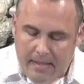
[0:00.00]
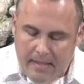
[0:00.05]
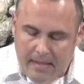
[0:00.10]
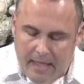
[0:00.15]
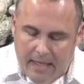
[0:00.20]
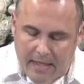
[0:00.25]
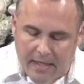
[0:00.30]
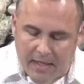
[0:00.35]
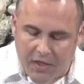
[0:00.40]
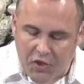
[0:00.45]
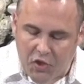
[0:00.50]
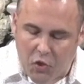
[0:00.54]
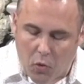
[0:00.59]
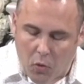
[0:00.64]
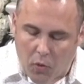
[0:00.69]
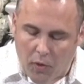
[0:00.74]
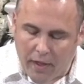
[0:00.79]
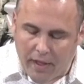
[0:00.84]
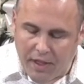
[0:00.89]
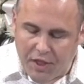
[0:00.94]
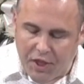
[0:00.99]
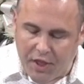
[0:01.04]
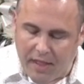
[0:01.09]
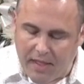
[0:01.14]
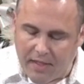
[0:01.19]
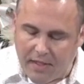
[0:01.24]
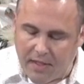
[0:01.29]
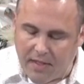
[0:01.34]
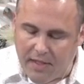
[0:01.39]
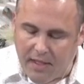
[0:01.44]
In this story,
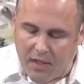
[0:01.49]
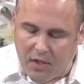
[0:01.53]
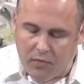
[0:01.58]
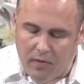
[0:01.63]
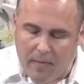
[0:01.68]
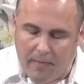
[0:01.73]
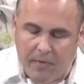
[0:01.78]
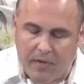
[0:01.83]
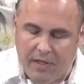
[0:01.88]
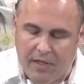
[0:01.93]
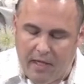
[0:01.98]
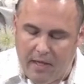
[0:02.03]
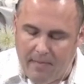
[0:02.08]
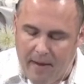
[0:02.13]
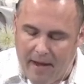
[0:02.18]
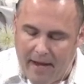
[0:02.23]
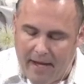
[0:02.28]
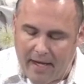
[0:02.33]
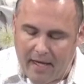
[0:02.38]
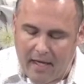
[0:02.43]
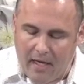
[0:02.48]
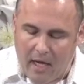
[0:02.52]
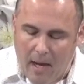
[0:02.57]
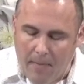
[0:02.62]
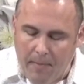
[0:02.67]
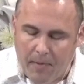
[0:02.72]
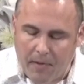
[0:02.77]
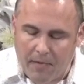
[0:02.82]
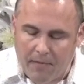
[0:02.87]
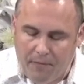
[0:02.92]
Jesus is represented by a
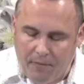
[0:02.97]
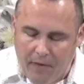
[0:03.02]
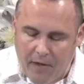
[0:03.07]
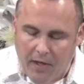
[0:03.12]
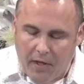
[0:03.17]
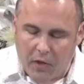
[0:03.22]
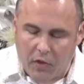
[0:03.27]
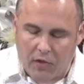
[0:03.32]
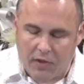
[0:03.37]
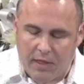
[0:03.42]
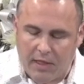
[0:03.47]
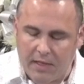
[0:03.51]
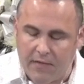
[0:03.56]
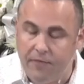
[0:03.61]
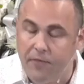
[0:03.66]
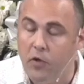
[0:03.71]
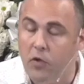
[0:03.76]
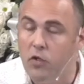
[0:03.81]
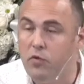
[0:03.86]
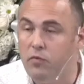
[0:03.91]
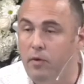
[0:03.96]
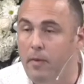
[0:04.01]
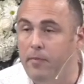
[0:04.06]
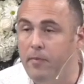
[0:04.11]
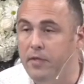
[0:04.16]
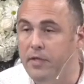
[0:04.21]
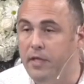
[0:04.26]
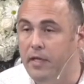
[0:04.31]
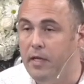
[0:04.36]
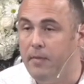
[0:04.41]
couple of figures. He is first
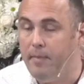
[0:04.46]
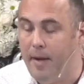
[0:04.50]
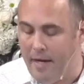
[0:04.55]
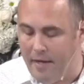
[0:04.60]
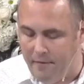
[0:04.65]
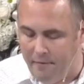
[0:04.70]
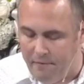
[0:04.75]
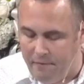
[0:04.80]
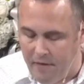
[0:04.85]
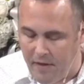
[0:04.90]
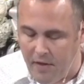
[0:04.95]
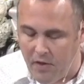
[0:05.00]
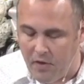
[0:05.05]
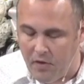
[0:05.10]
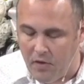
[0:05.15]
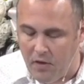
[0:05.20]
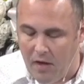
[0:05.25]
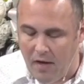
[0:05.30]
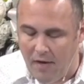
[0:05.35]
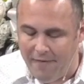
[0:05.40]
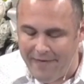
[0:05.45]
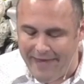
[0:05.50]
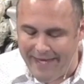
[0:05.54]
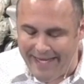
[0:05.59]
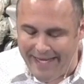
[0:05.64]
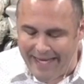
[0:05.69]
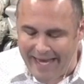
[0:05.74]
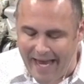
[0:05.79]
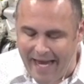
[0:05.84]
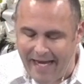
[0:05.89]
represented by the figure of the
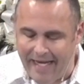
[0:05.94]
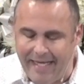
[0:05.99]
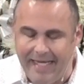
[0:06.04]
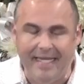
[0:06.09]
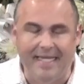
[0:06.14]
gate.